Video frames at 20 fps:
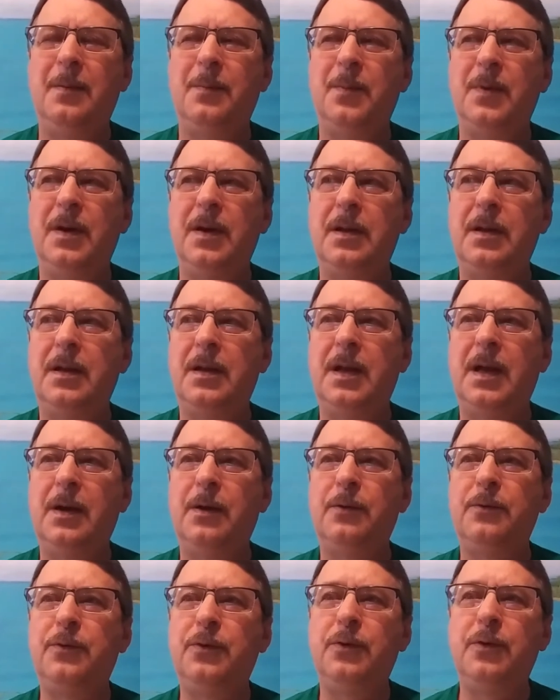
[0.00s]
But
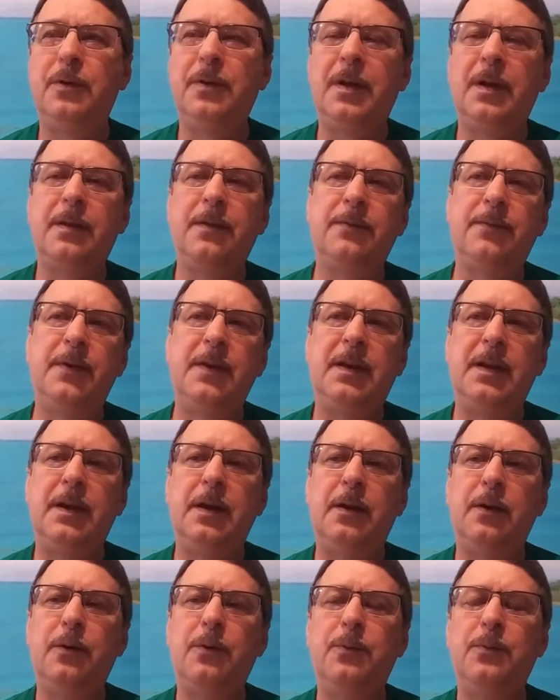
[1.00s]
I'll do another
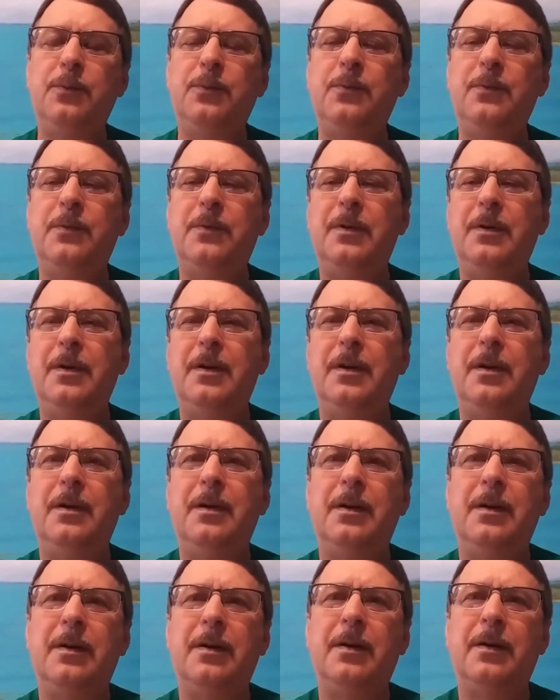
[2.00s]
video
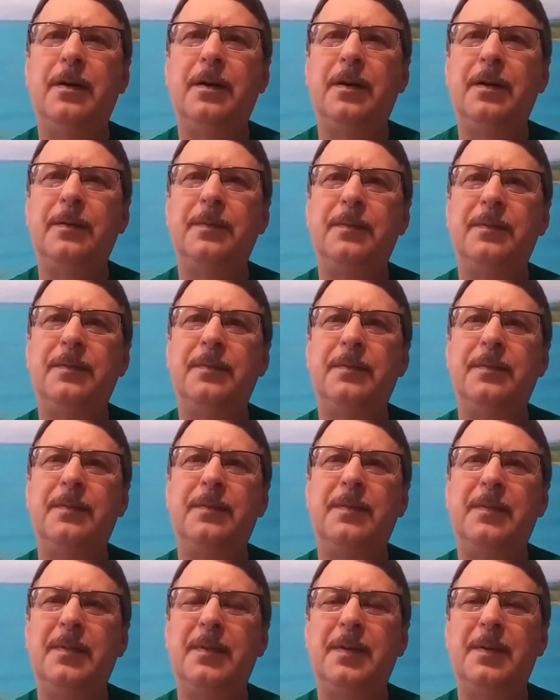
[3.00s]
on
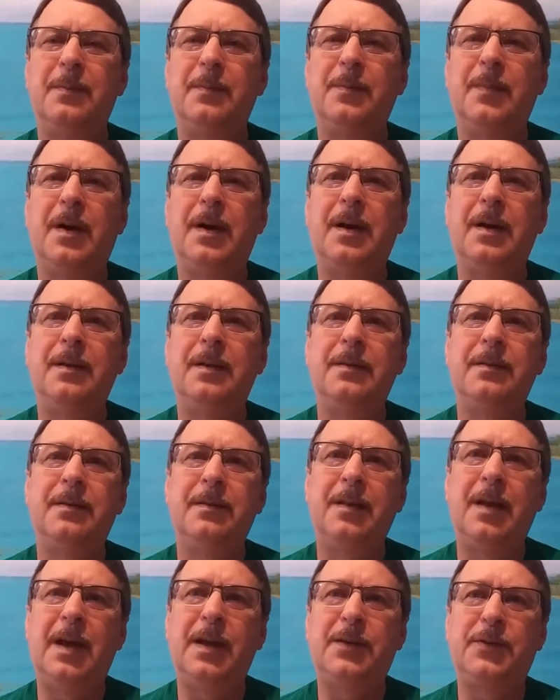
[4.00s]
my
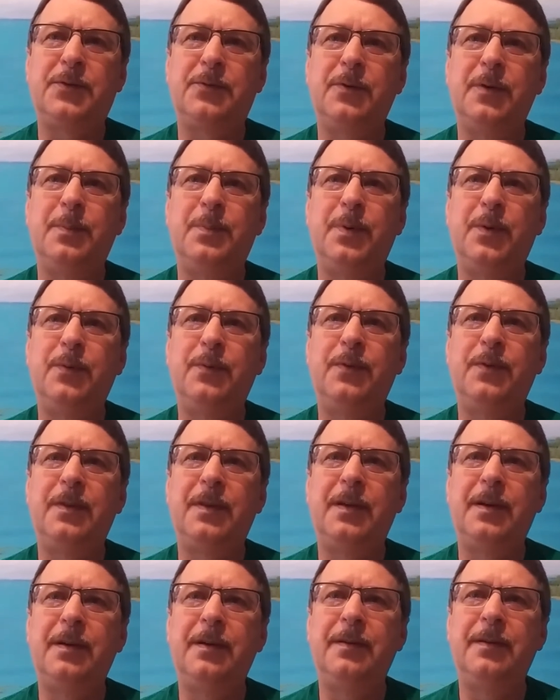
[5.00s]
last trip over
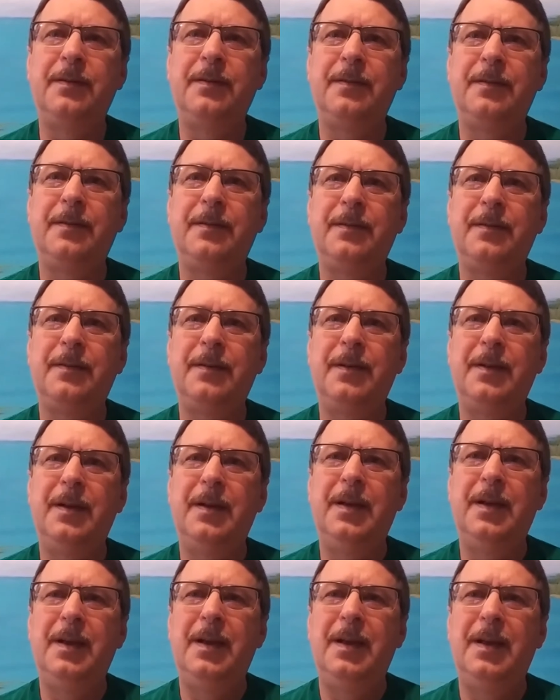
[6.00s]
there
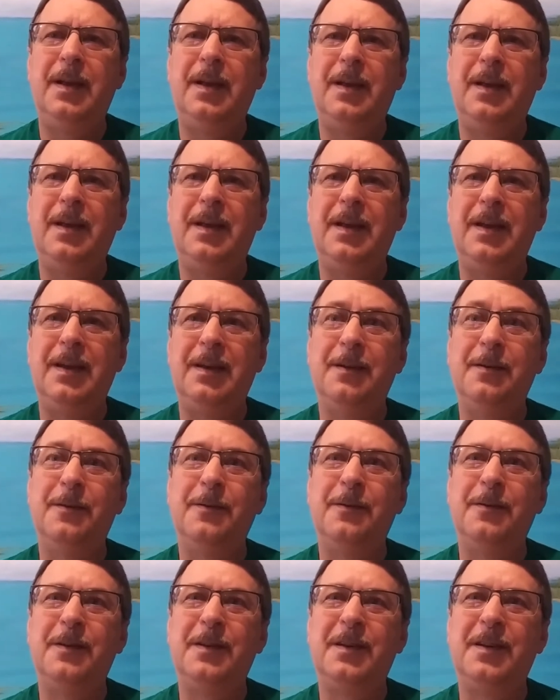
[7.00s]

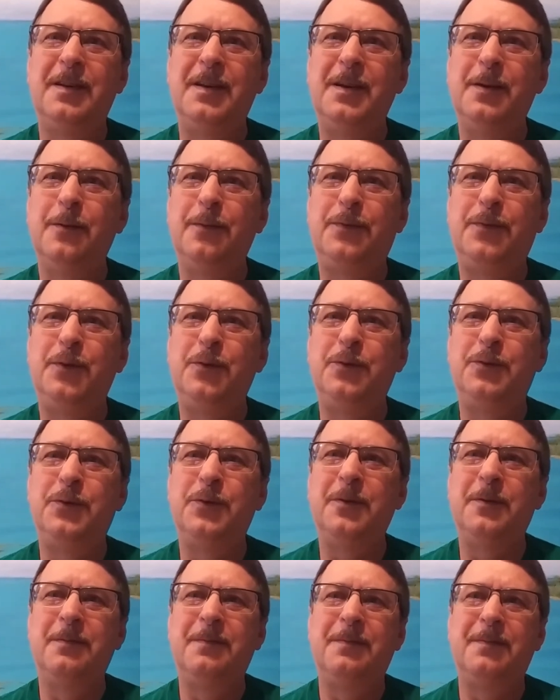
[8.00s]
here in the near
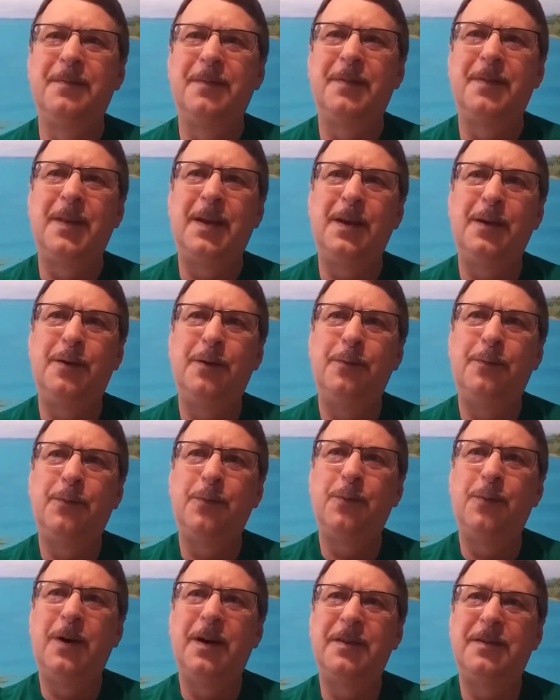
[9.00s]
future. Thank you for
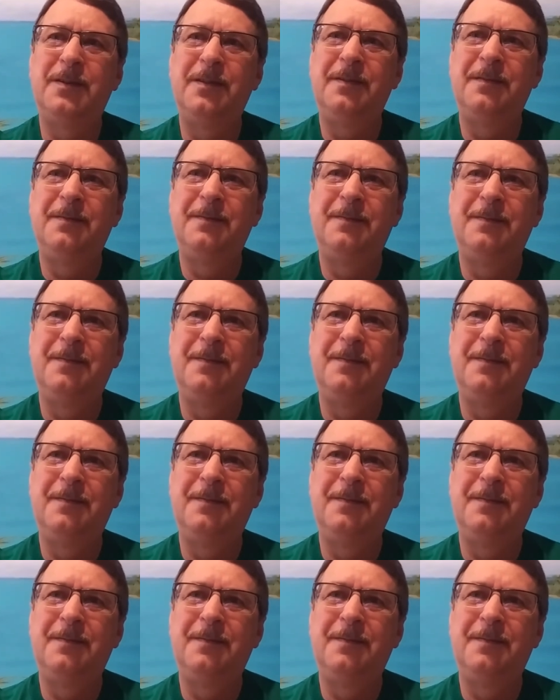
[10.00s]
watching.